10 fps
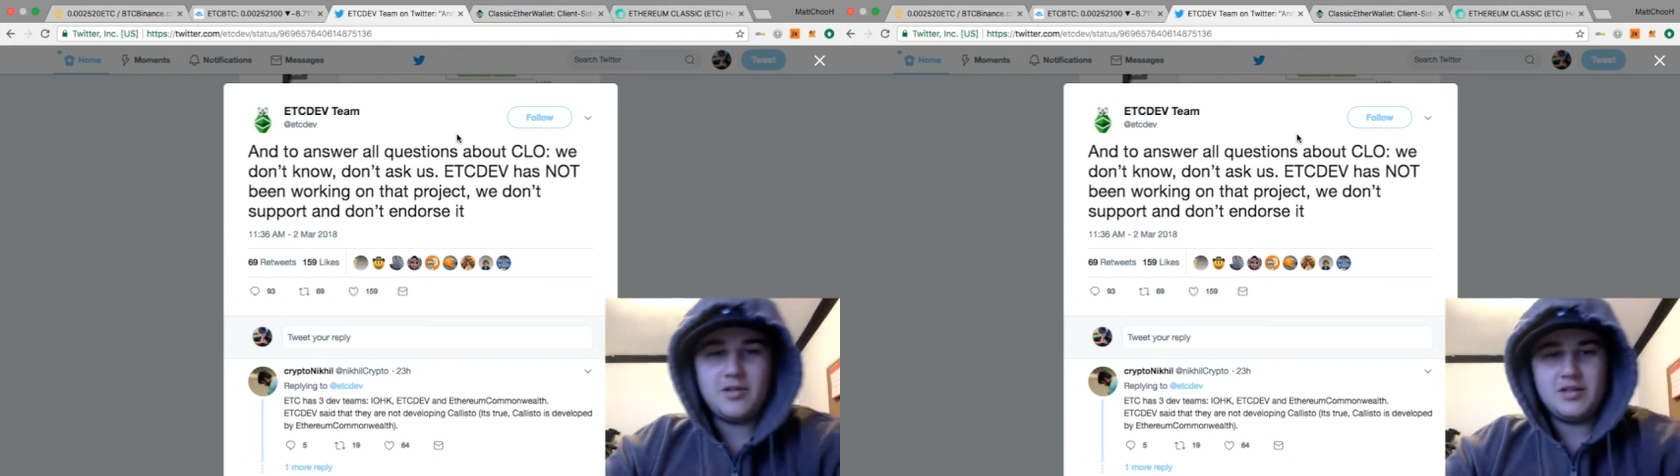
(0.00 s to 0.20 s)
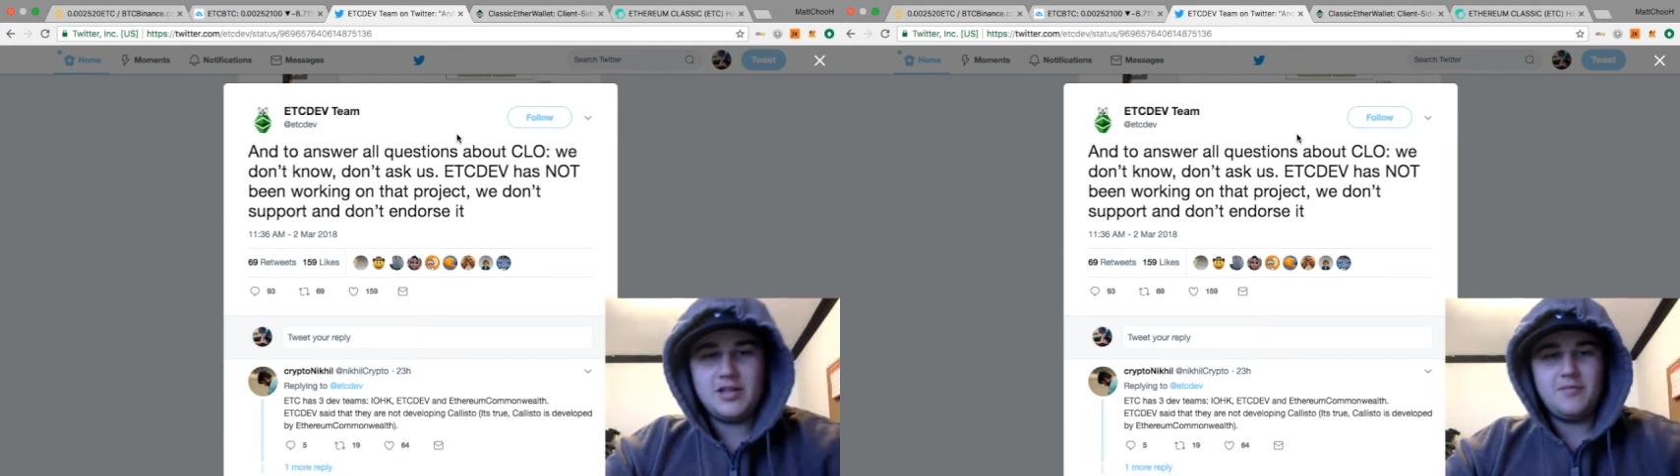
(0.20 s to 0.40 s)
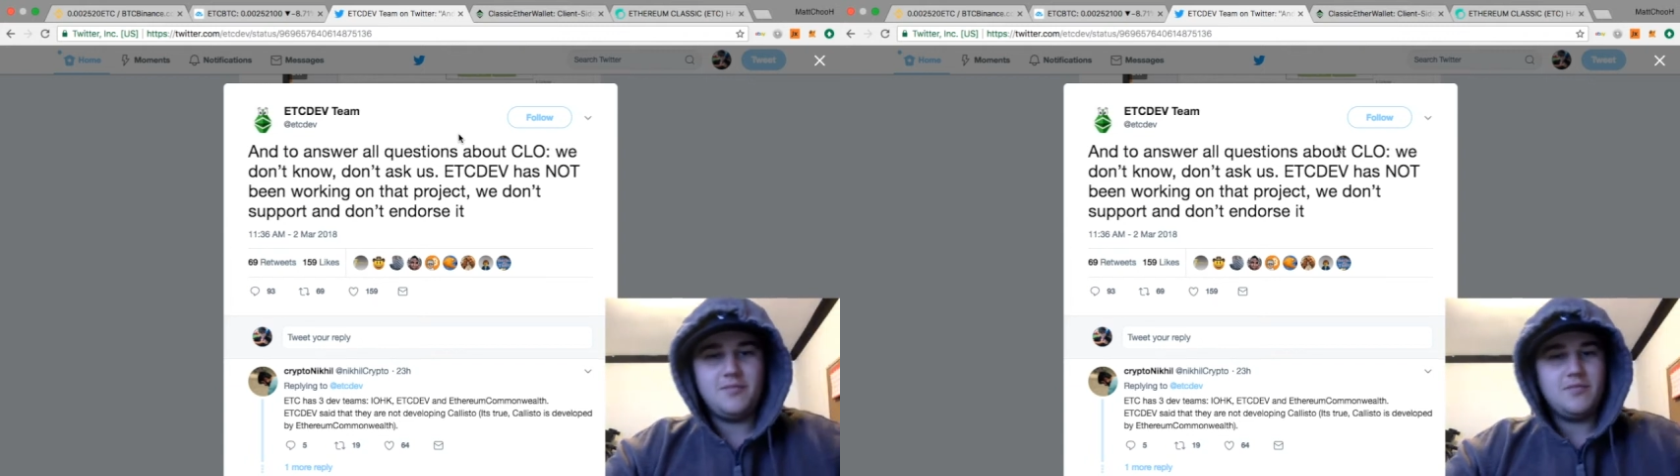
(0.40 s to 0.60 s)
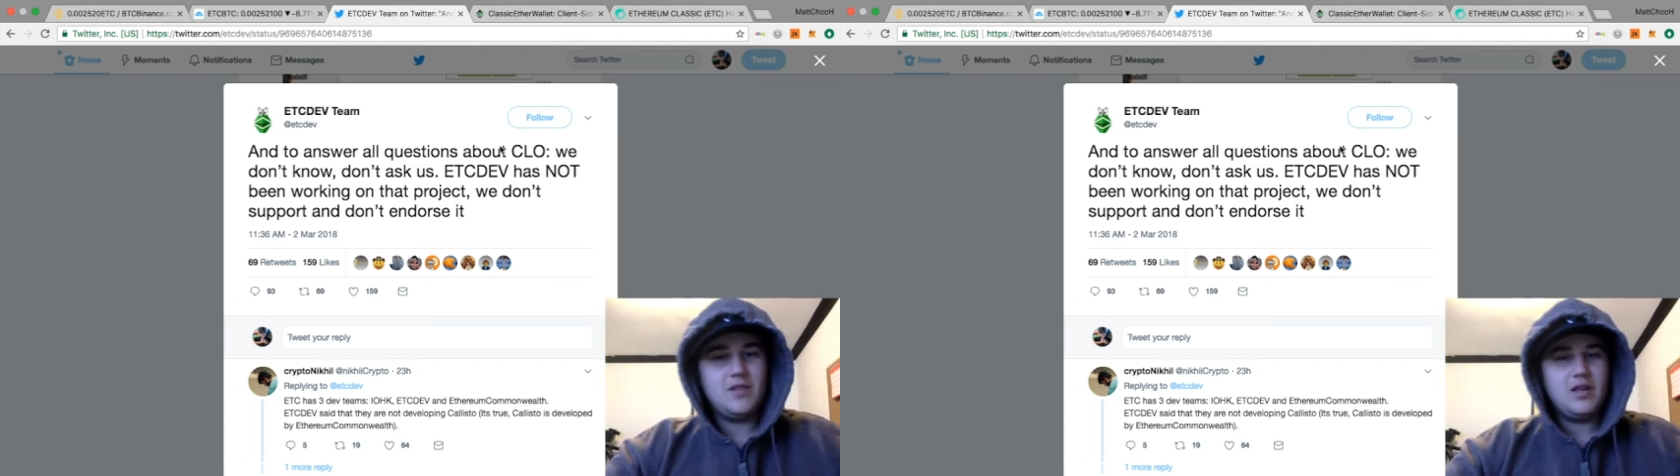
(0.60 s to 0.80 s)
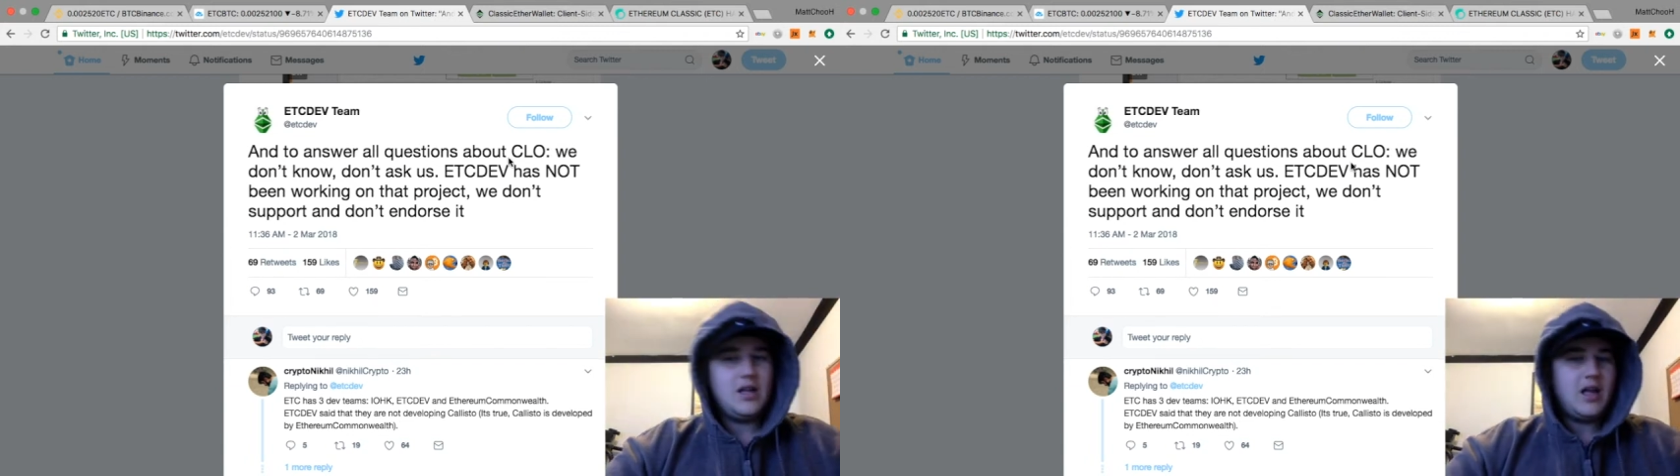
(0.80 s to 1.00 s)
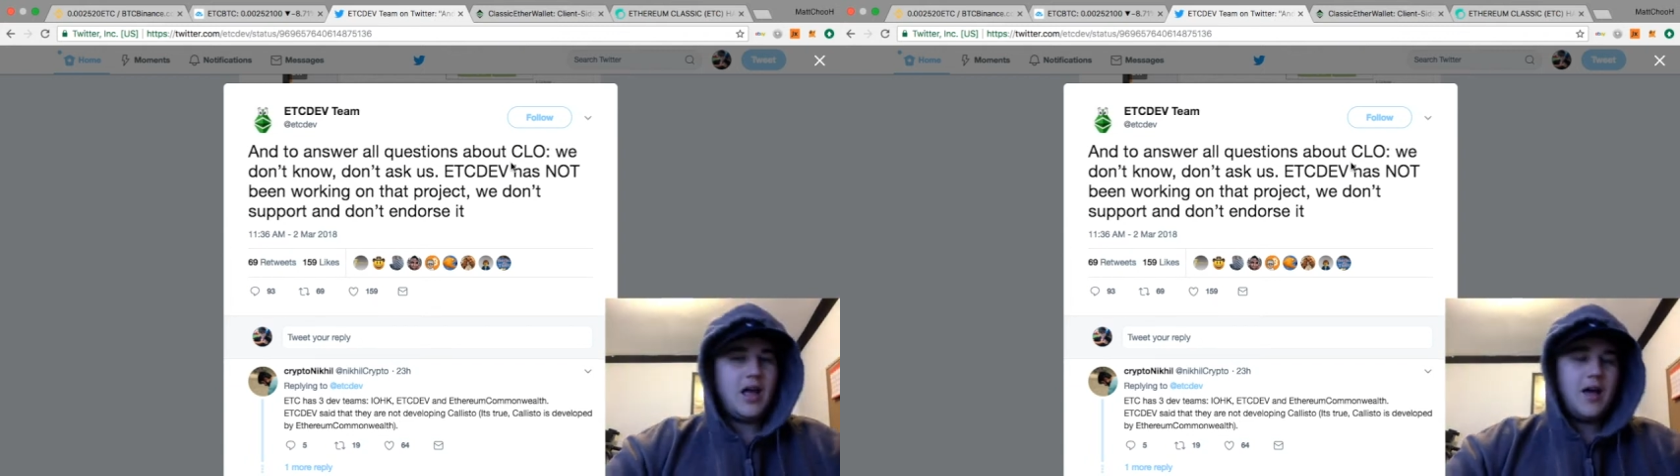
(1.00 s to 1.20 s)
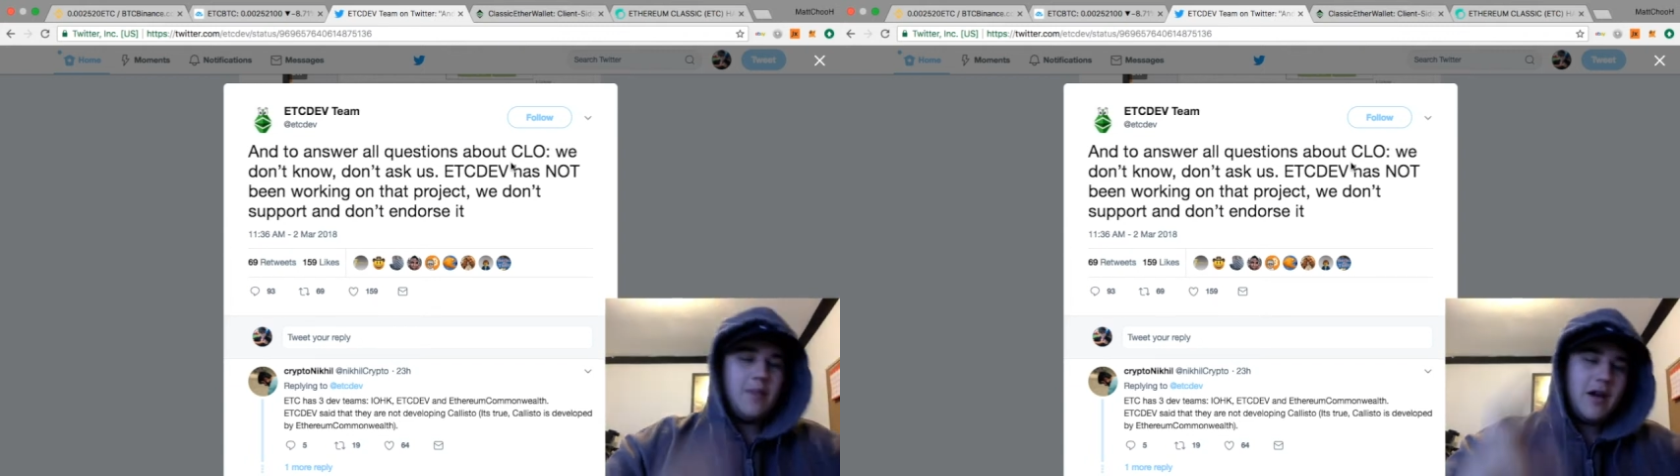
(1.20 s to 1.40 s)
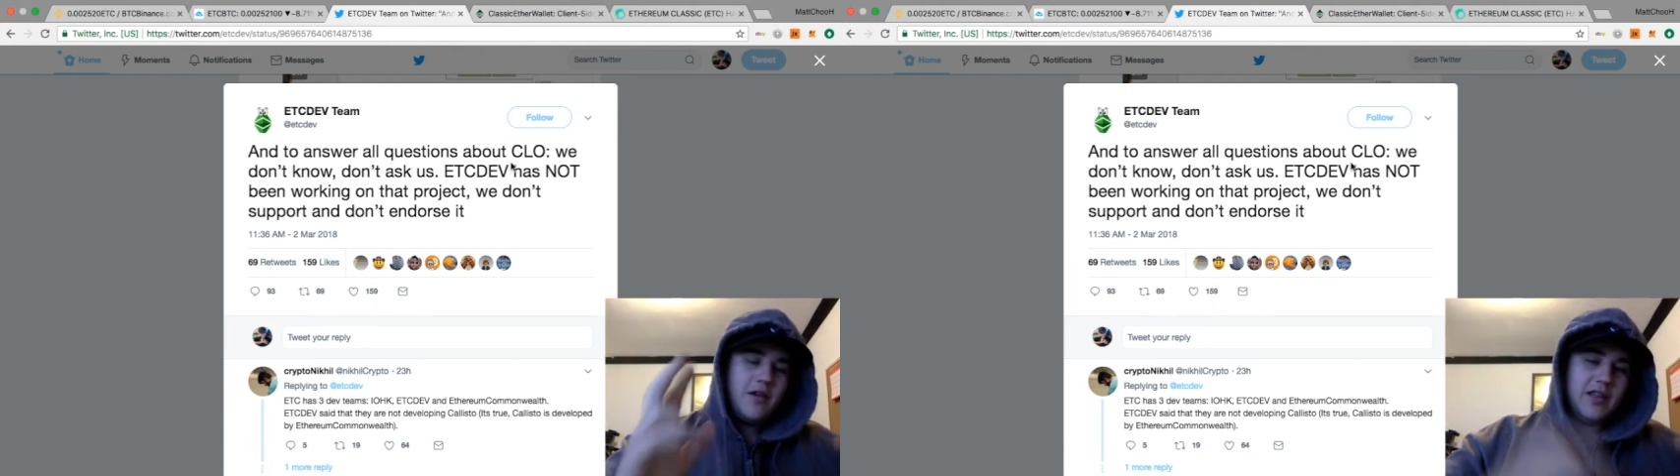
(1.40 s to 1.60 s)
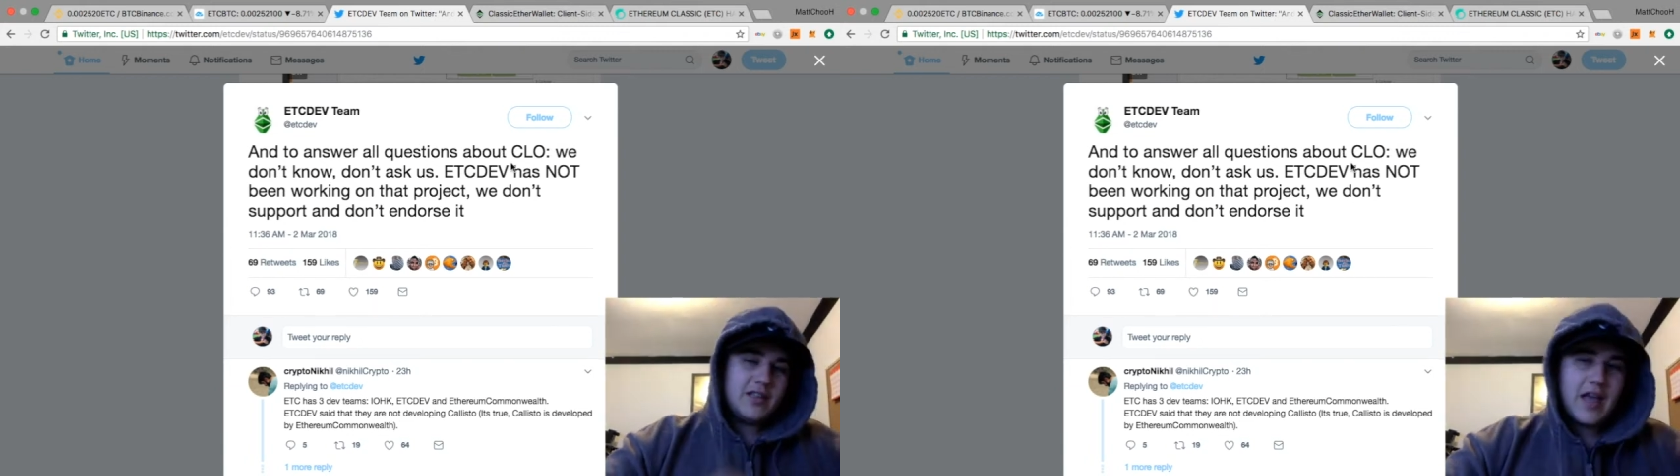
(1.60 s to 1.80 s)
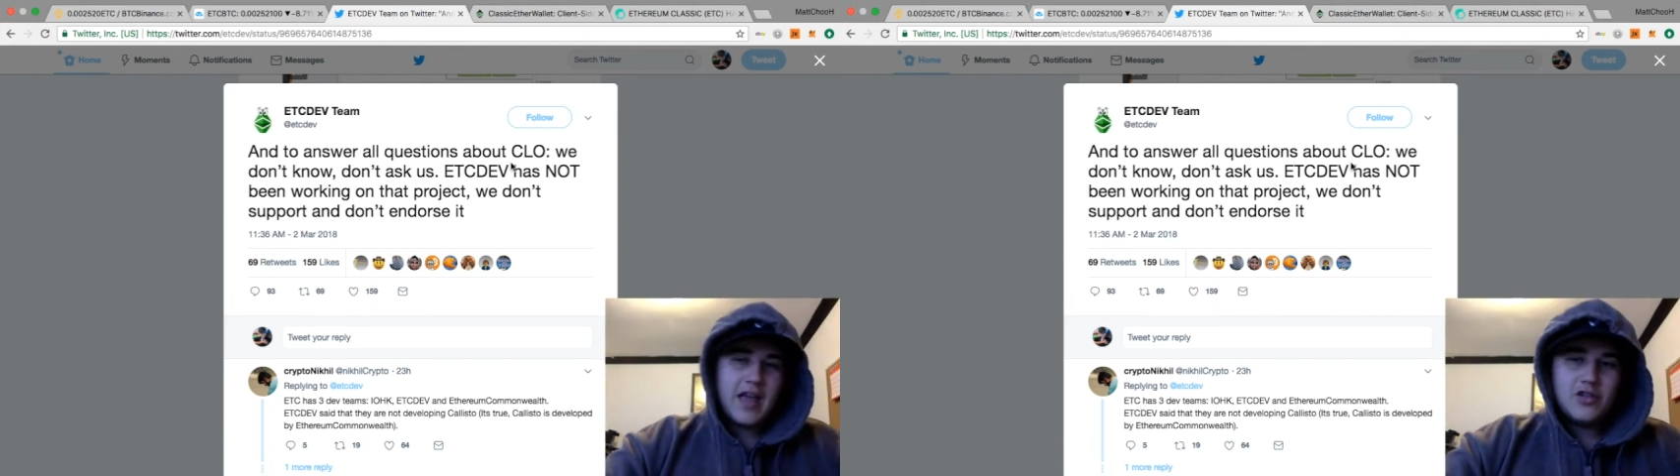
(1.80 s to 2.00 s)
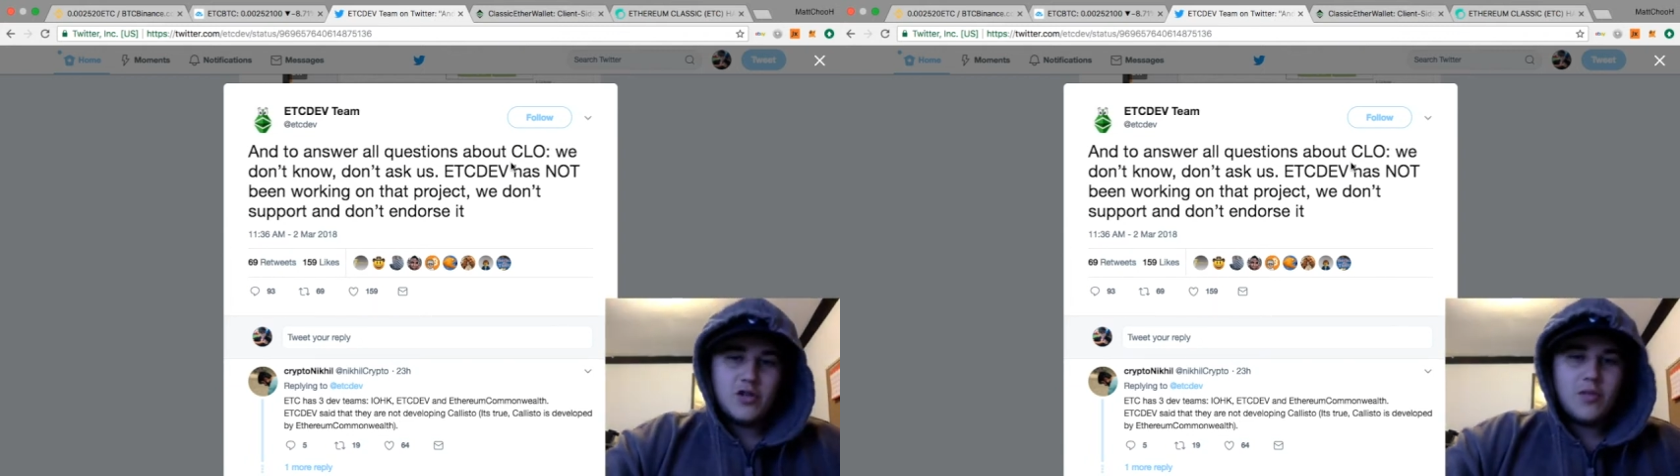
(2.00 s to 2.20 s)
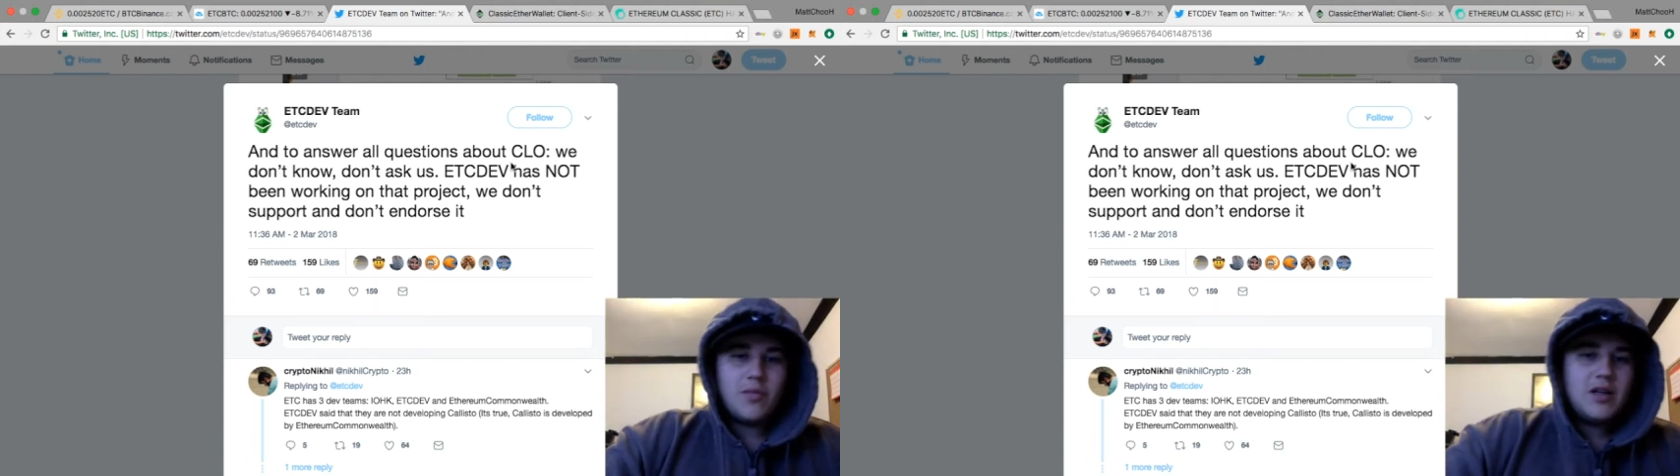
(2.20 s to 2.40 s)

team about this airdrop.